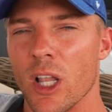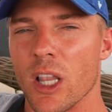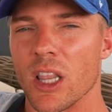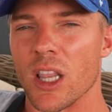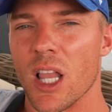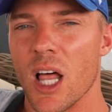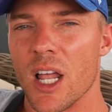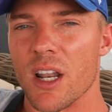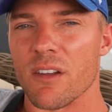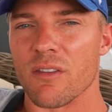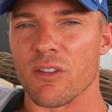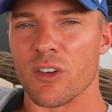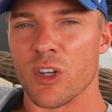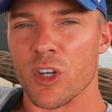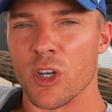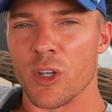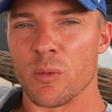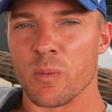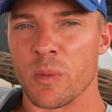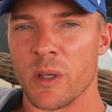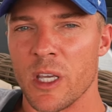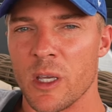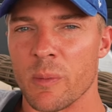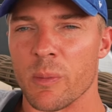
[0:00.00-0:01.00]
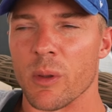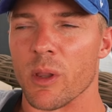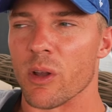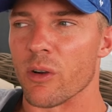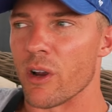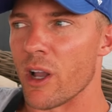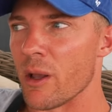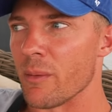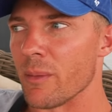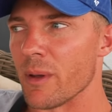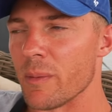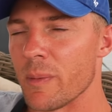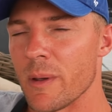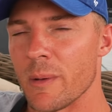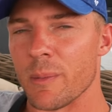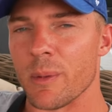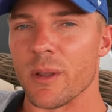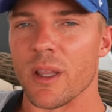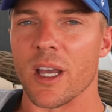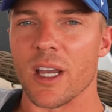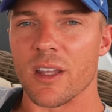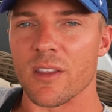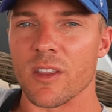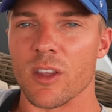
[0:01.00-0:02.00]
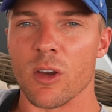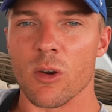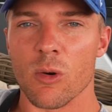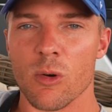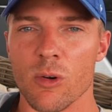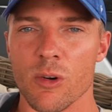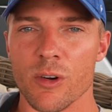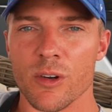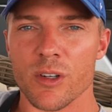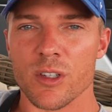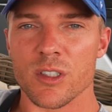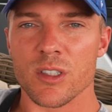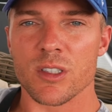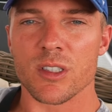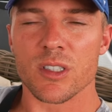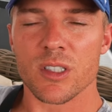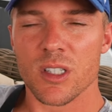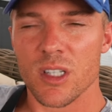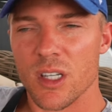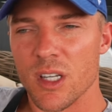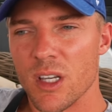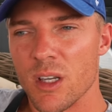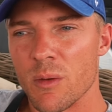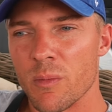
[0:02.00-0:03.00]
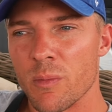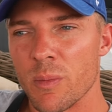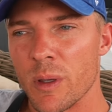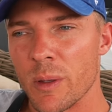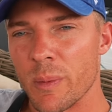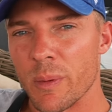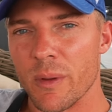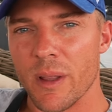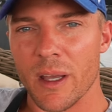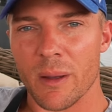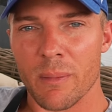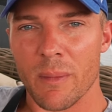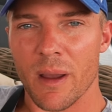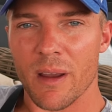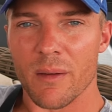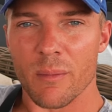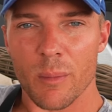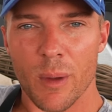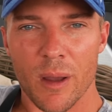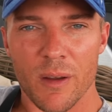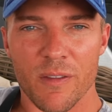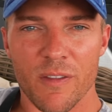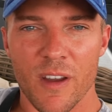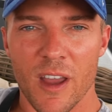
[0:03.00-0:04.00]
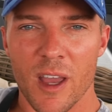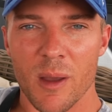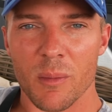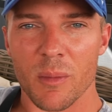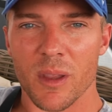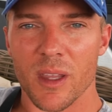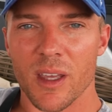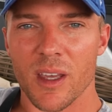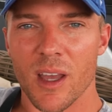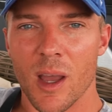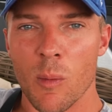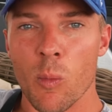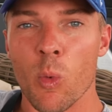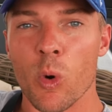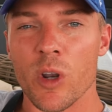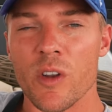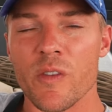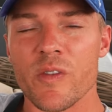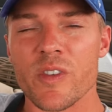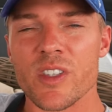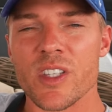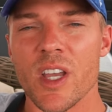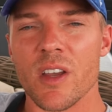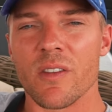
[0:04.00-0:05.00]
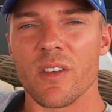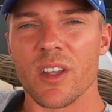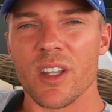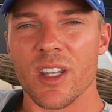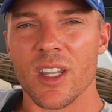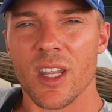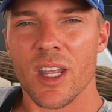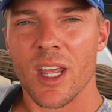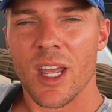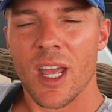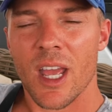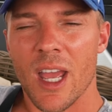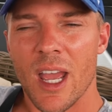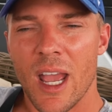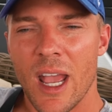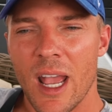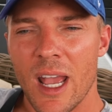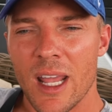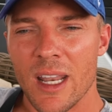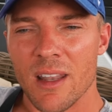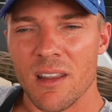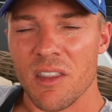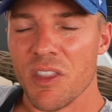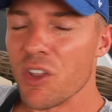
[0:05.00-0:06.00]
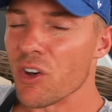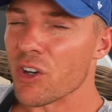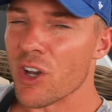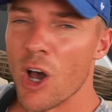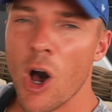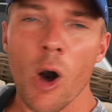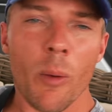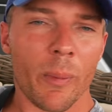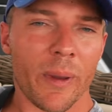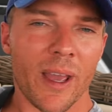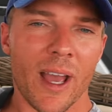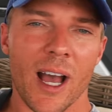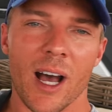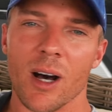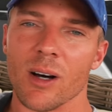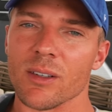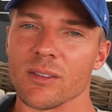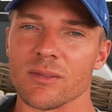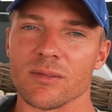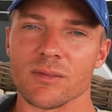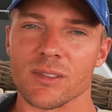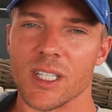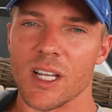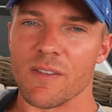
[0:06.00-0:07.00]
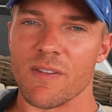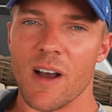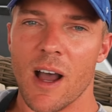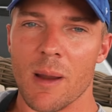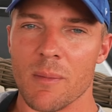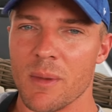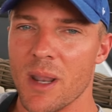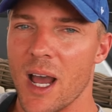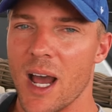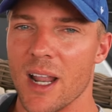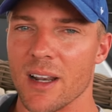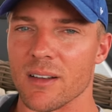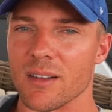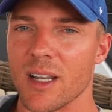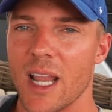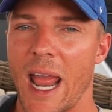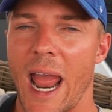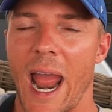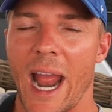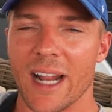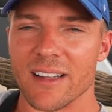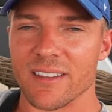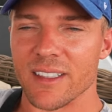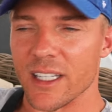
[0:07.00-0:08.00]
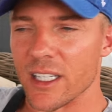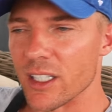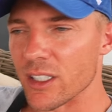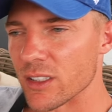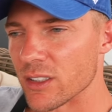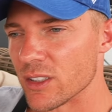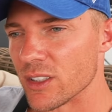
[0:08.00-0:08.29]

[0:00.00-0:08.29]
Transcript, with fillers: lot of good people around me. People like the Oars, people like my, my family. I'm one of seven, and they'll call me out if I'm not acting